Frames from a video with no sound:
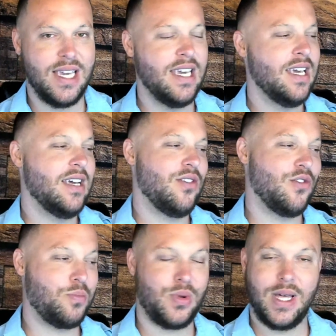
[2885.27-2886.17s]
There's
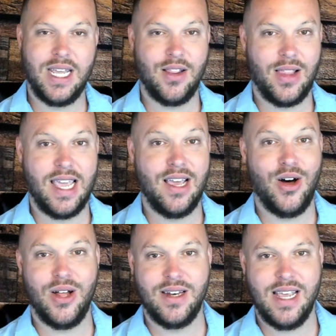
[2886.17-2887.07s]
plenty of light on
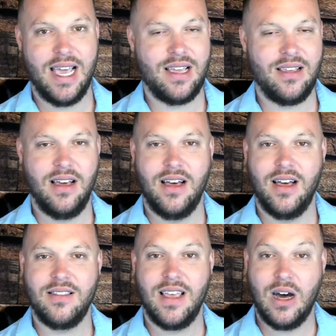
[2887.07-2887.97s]
deck uh, to
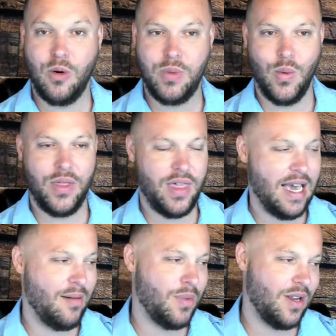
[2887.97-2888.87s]
help you with that,
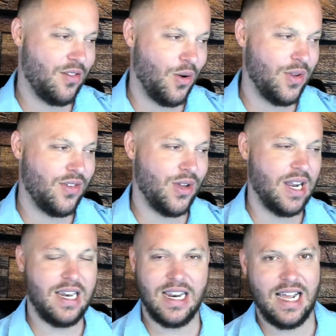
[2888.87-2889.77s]
but it's always a good idea
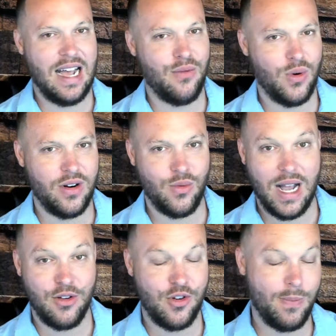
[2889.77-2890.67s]
to have one around your
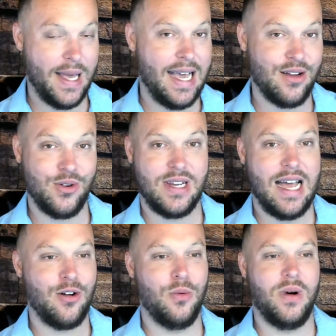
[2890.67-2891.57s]
bag or tackle
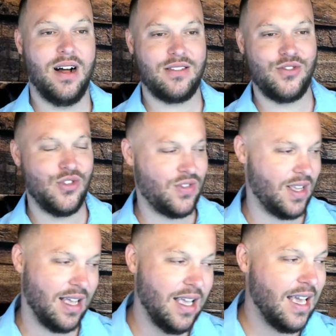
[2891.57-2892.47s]
box just to
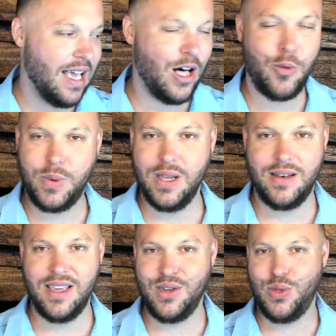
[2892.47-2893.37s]
help you dig
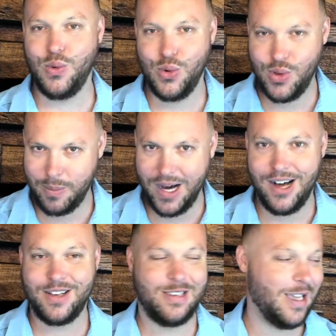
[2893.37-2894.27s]
through the box
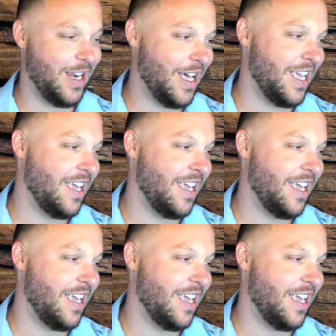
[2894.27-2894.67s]
at night.